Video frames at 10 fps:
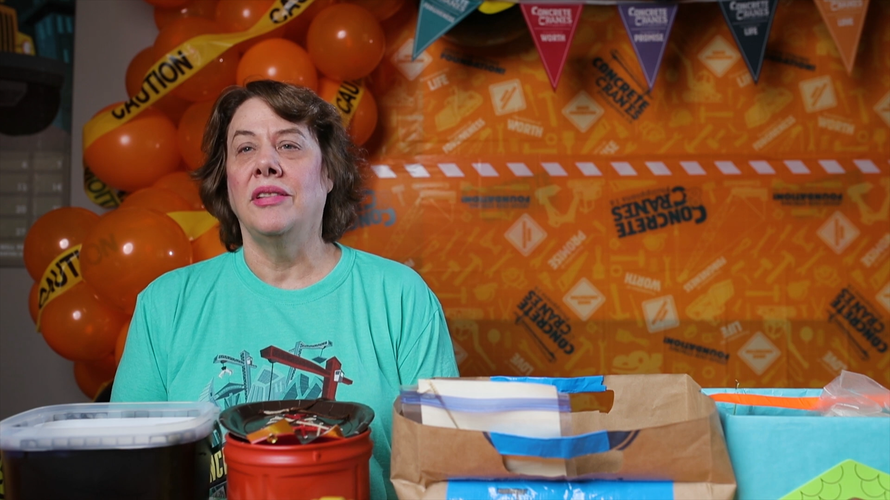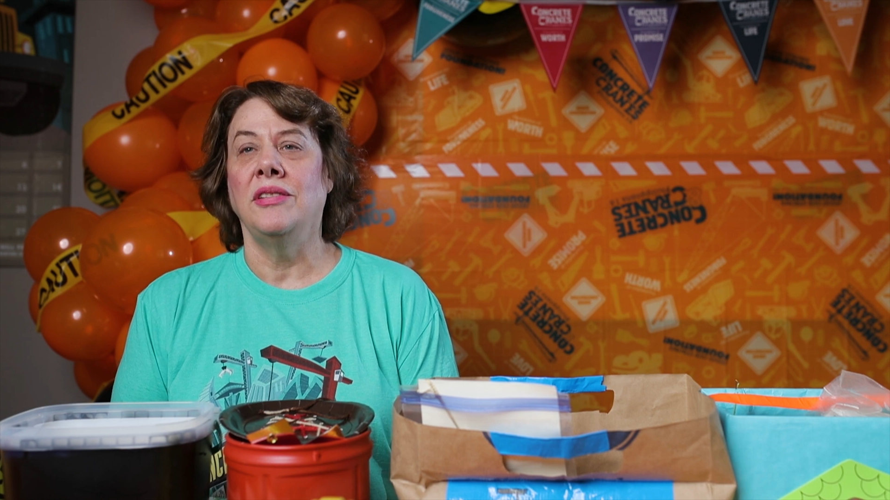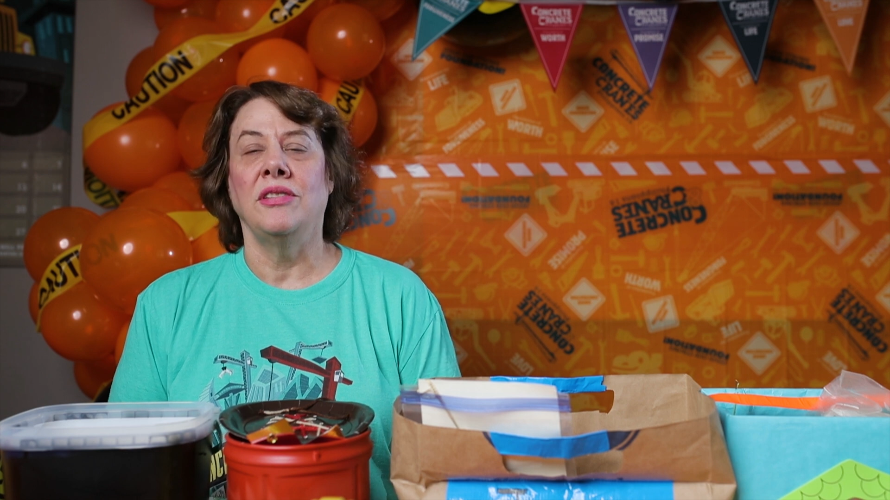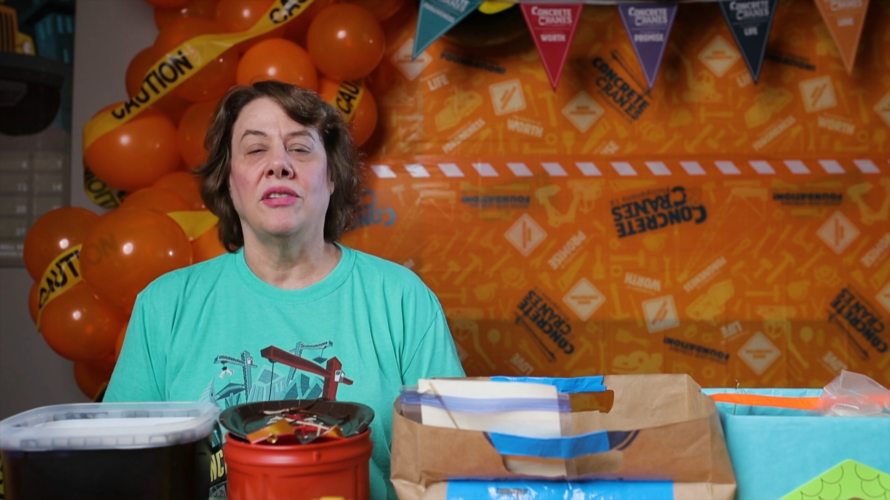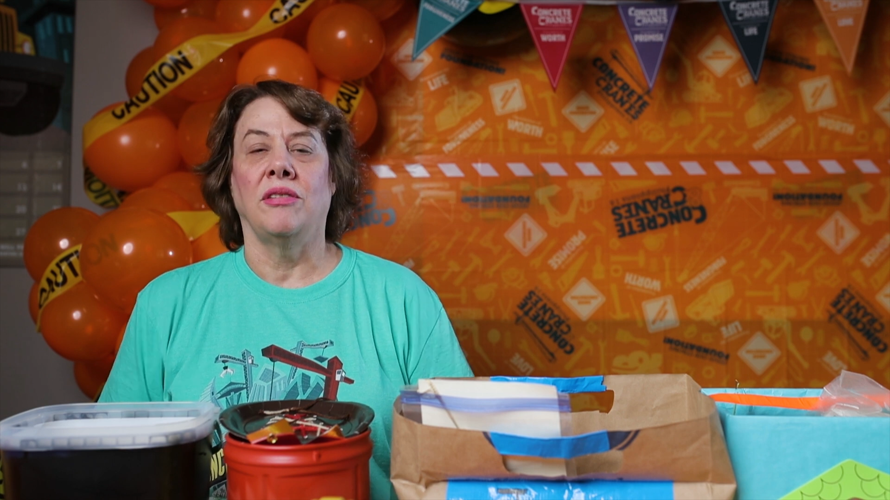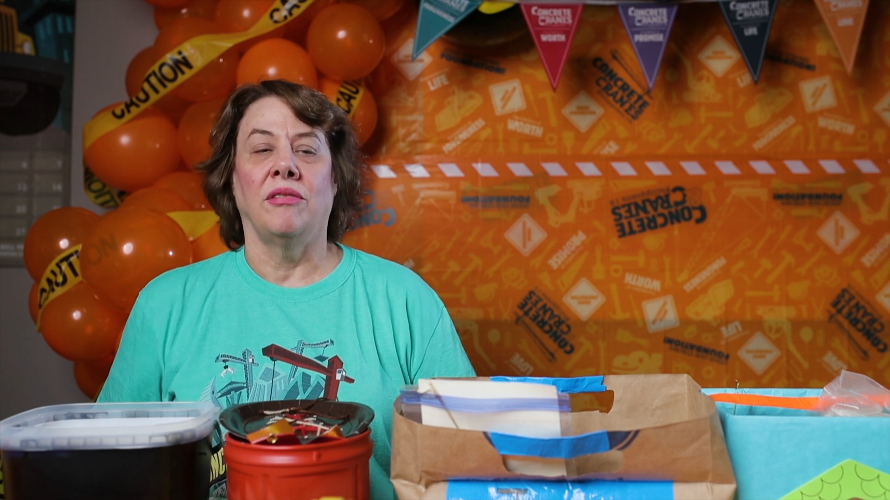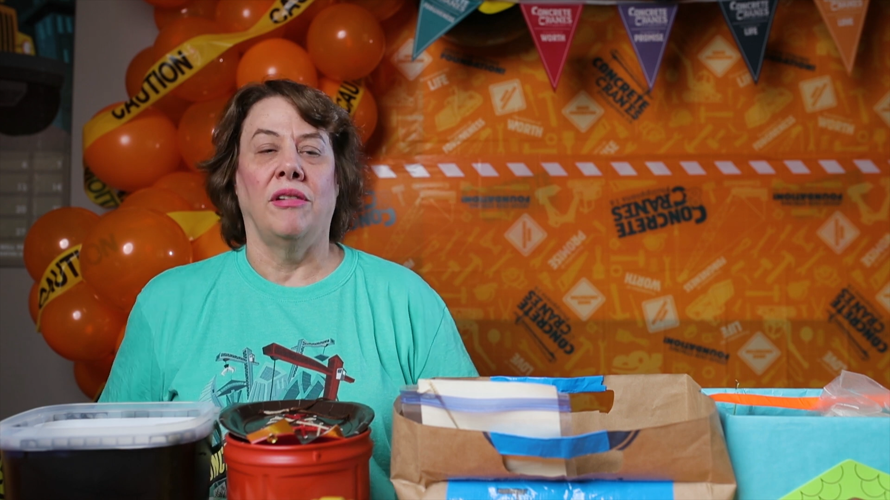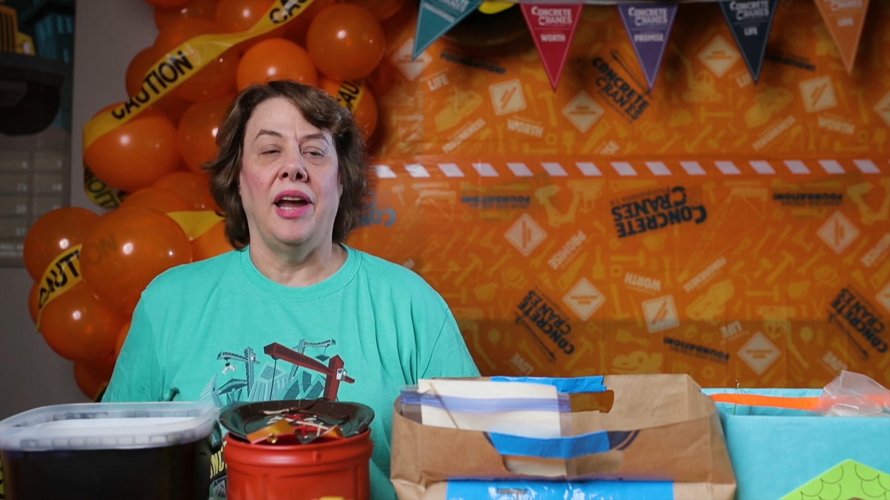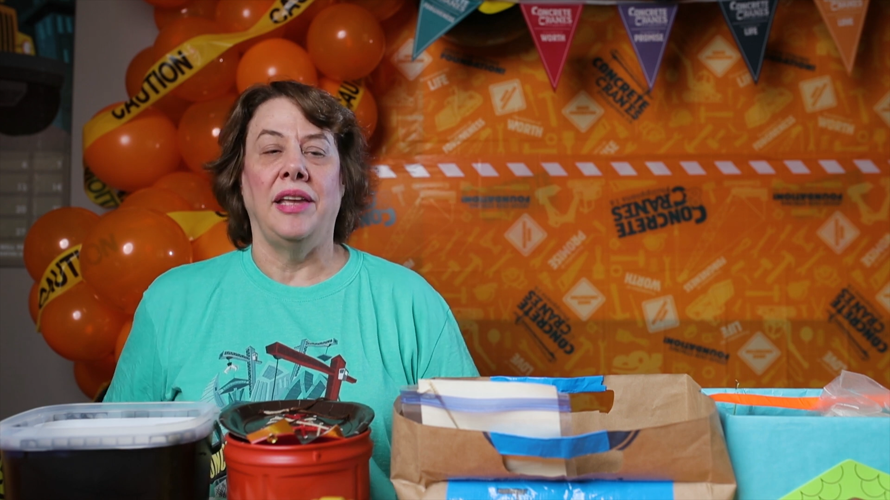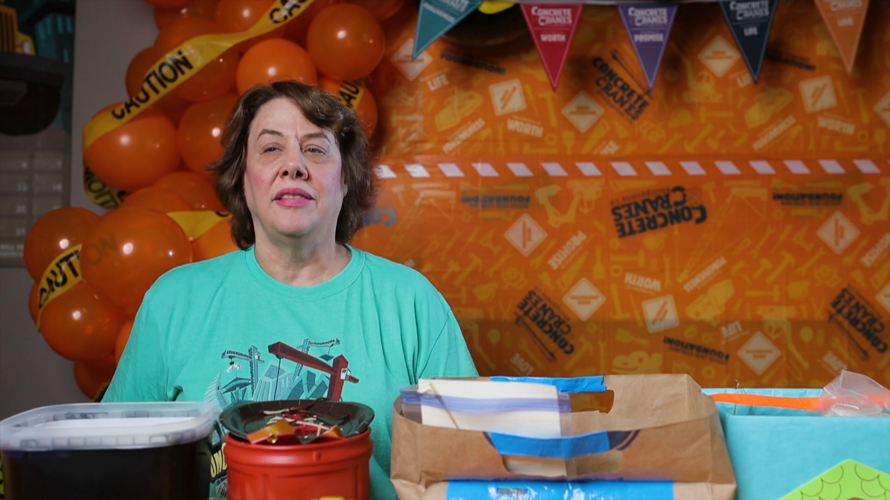This is a
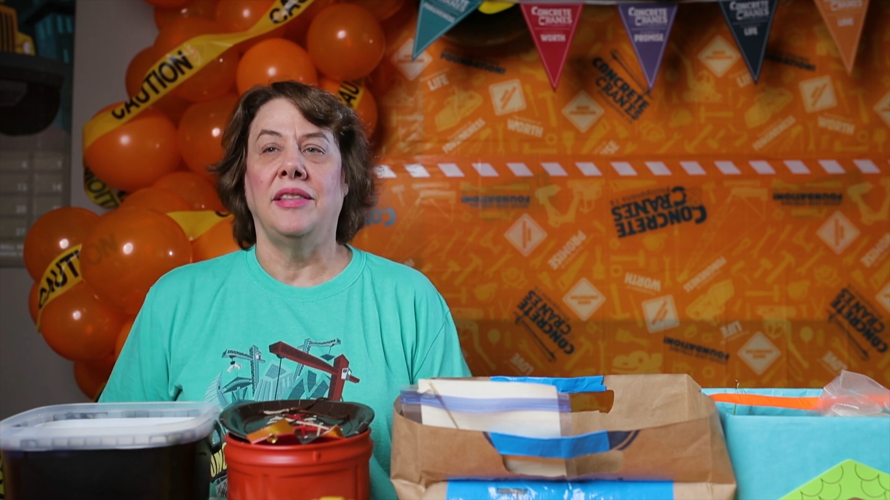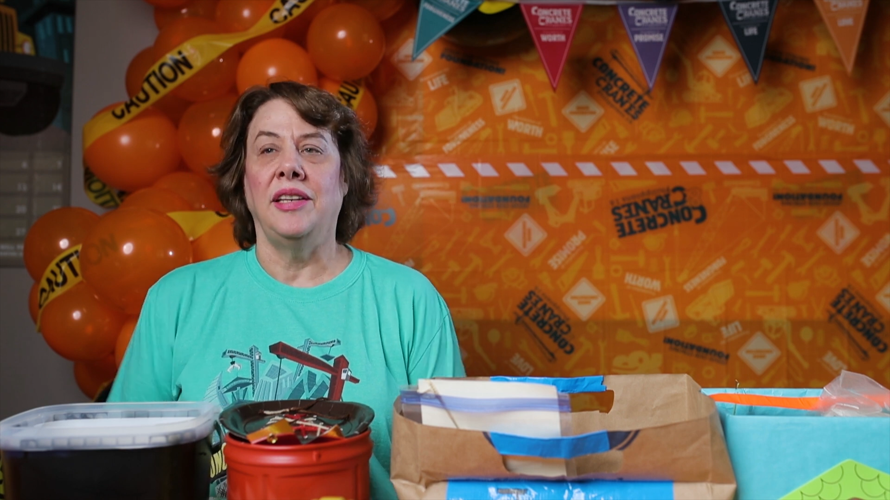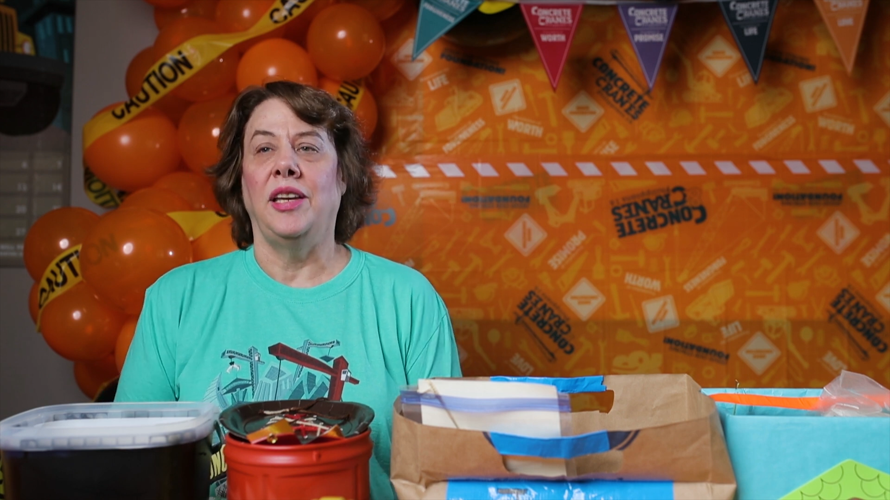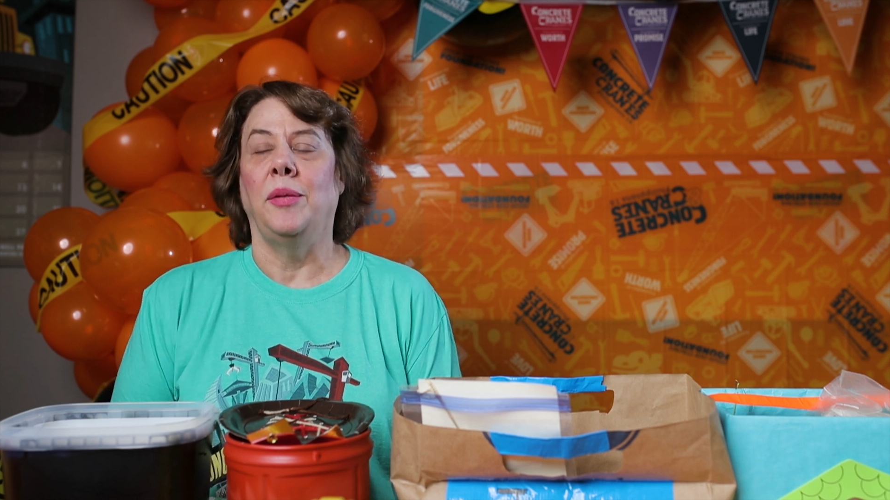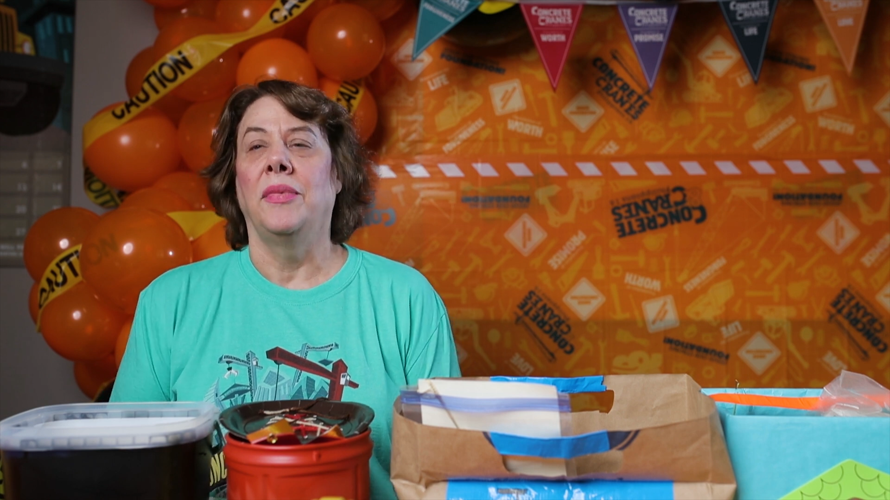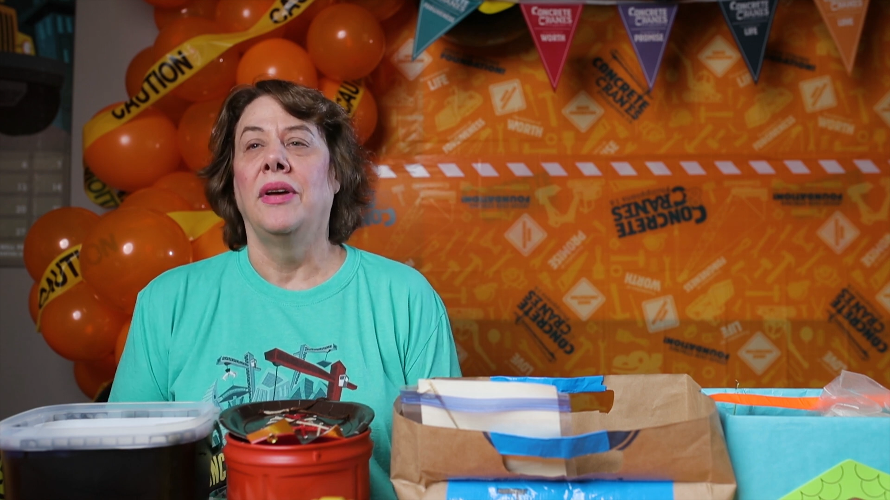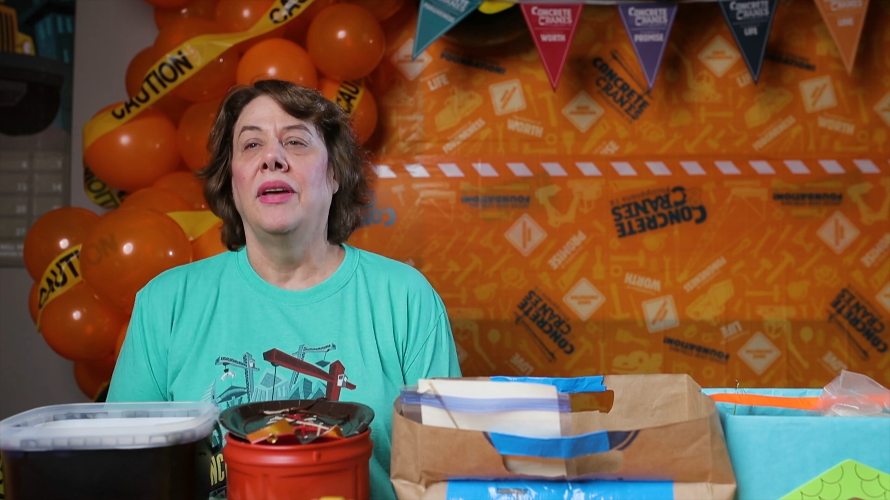great theme.